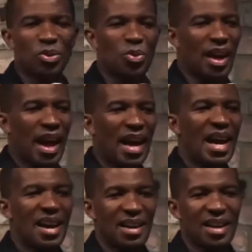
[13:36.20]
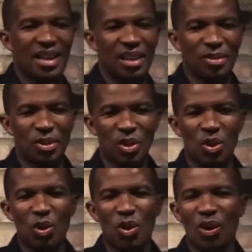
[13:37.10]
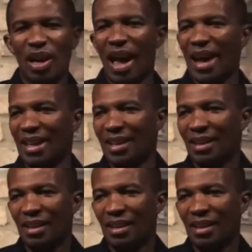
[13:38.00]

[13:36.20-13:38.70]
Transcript: who are not here can also go online